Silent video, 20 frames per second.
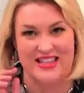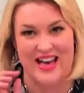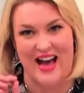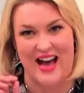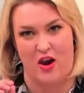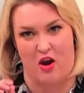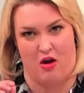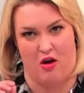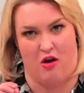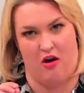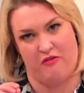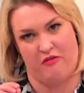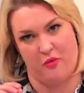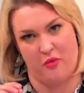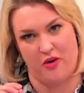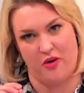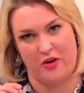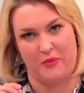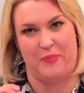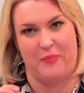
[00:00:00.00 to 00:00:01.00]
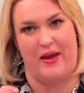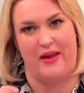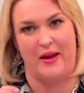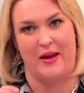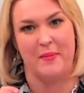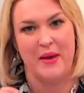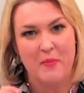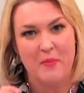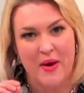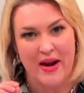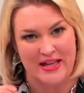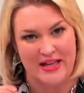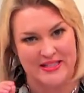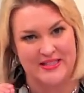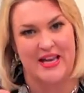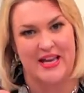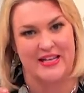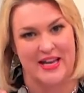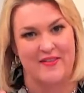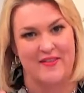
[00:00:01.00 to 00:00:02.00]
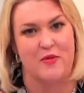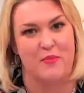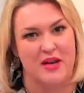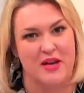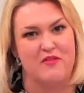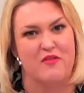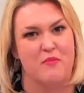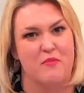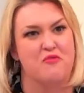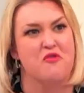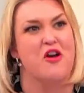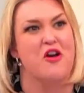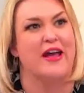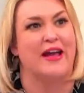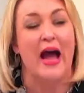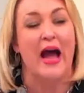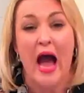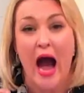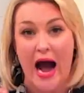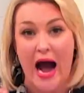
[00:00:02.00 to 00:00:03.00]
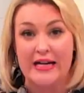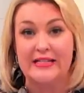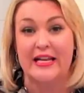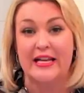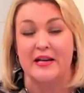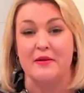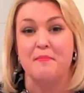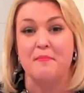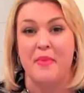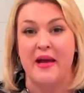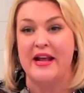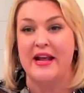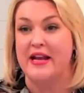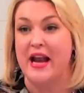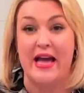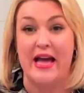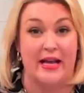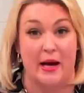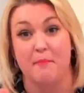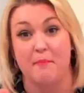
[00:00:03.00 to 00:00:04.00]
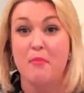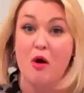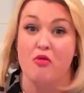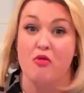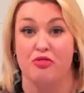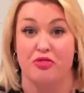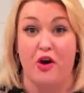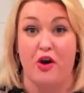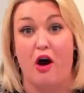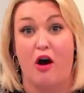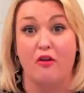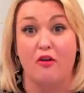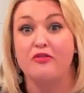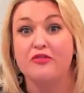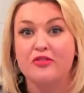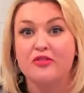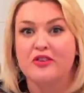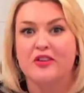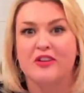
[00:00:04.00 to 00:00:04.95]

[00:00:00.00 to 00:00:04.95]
that long off work, Ben. I mean, when I said have a bit of a break, I didn't mean like a month off.